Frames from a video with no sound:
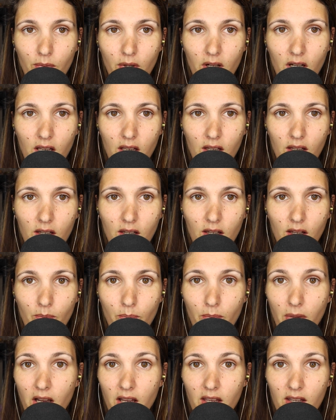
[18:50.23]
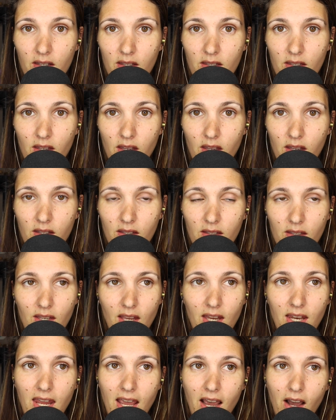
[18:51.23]
put in bucket seats.
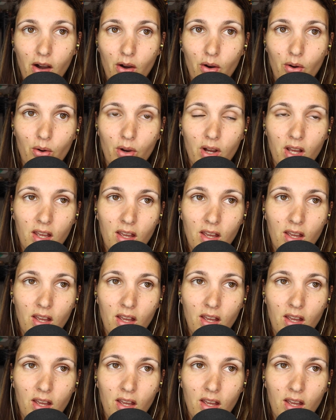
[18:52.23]
Now,